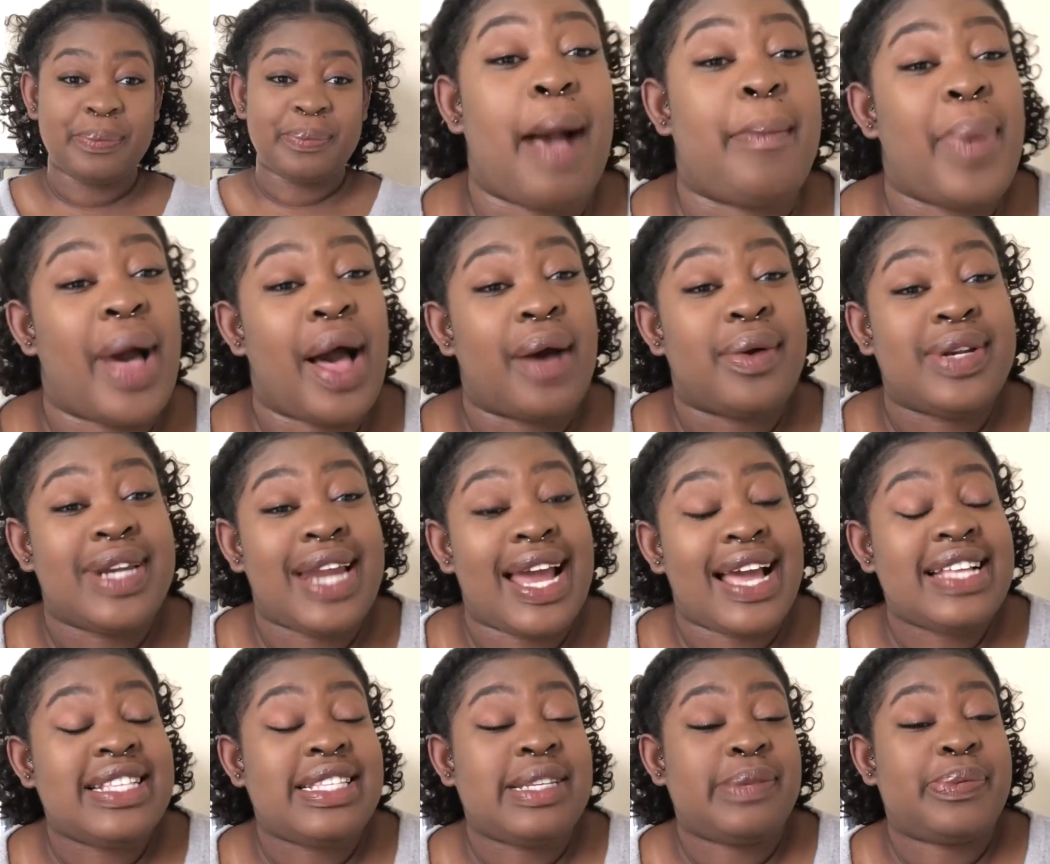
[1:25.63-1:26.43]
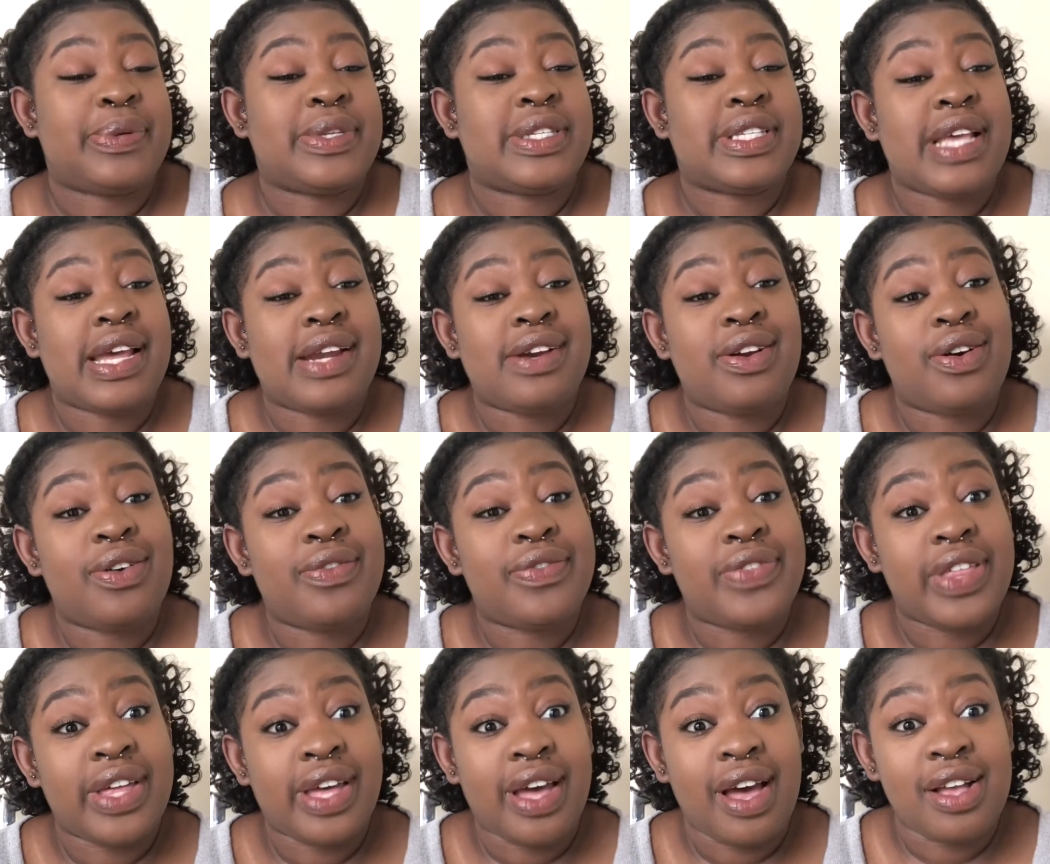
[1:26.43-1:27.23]
About 90%
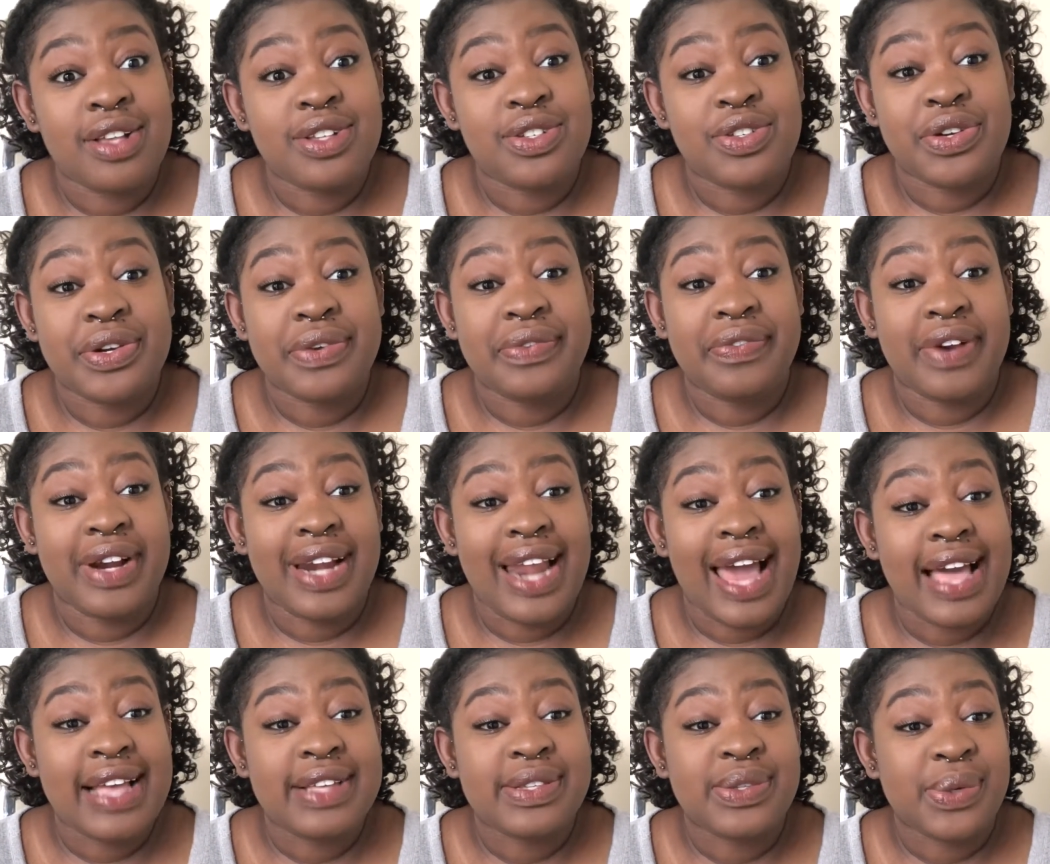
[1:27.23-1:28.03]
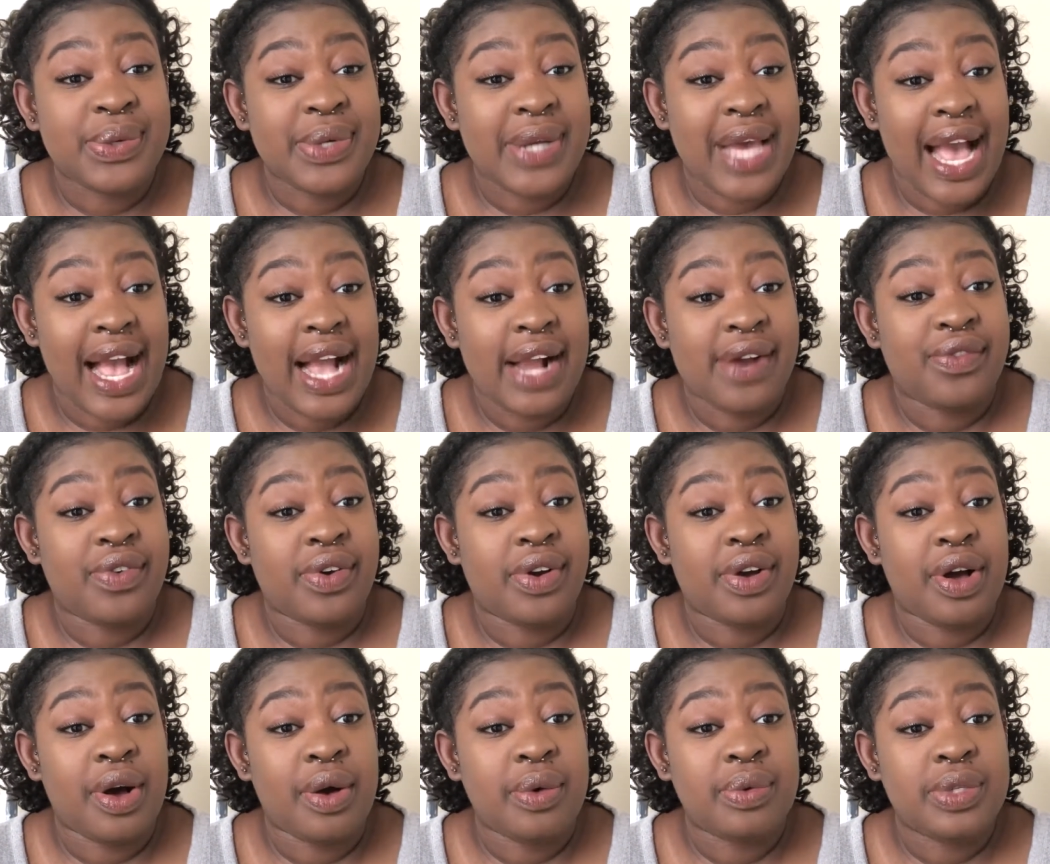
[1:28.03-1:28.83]
of the country relies on
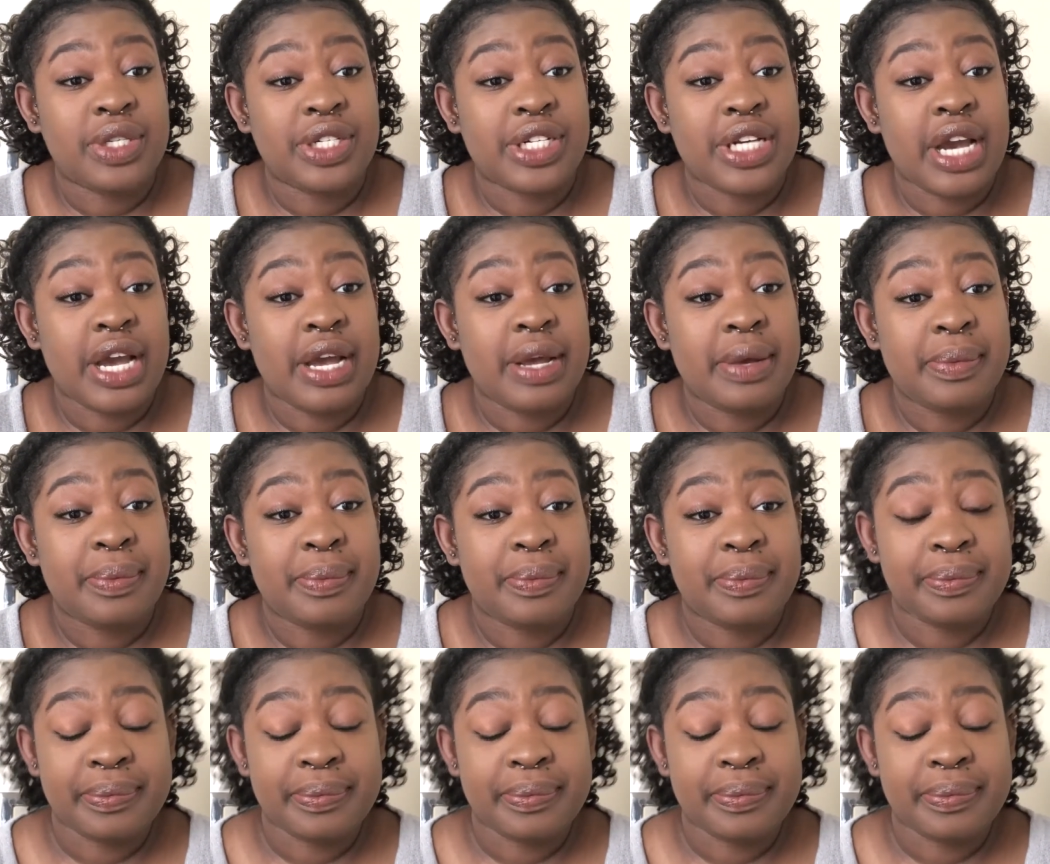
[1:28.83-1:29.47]
agriculture.